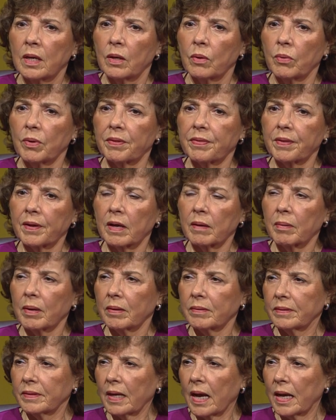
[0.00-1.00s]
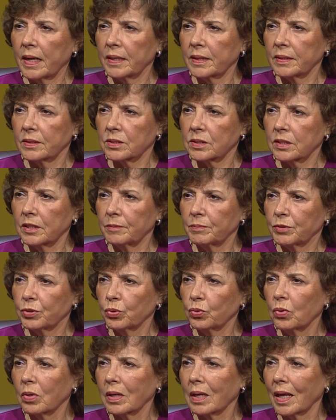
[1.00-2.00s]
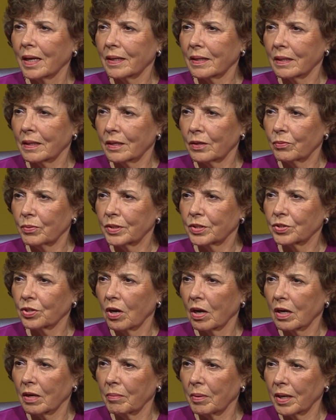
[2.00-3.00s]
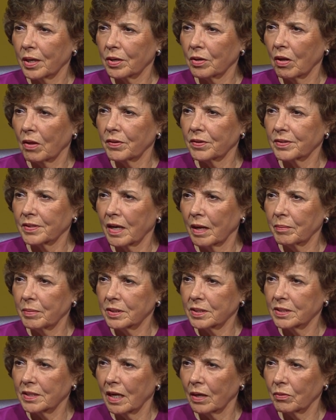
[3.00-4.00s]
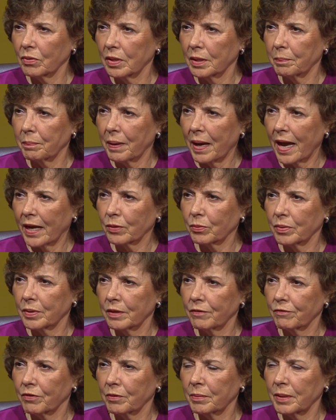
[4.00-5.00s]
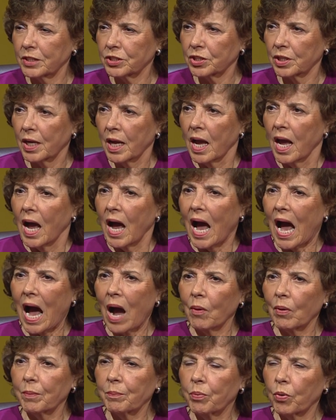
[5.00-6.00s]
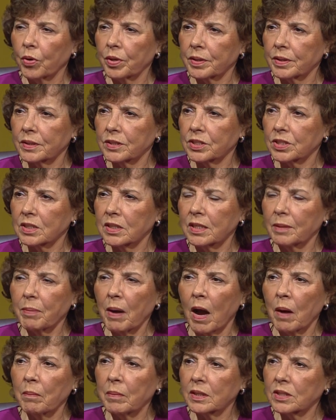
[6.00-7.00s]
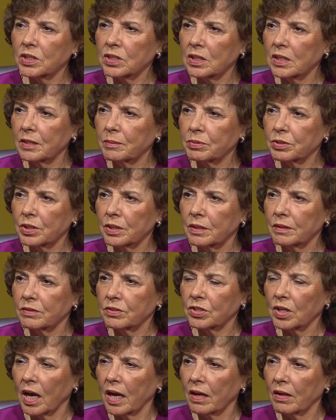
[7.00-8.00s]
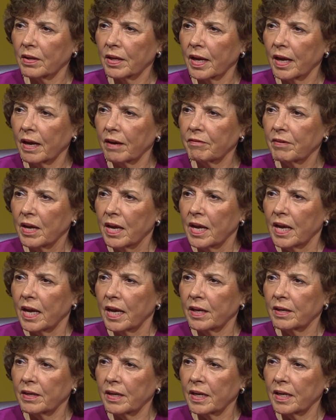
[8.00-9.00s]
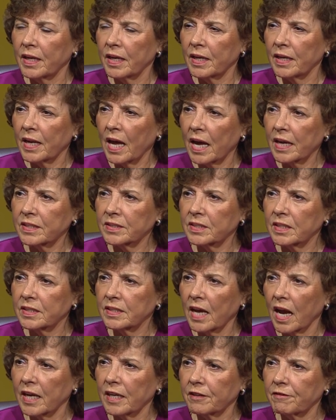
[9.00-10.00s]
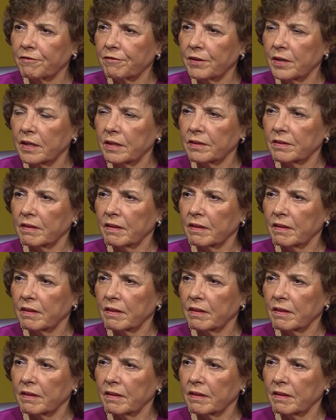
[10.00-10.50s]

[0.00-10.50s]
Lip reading: we think about diet and sleep too lightly. We talk about it all the time, but it's not really packed with information. Mm-hmm. How important is sleep? How much sleep should a child have? And how does the diet fit into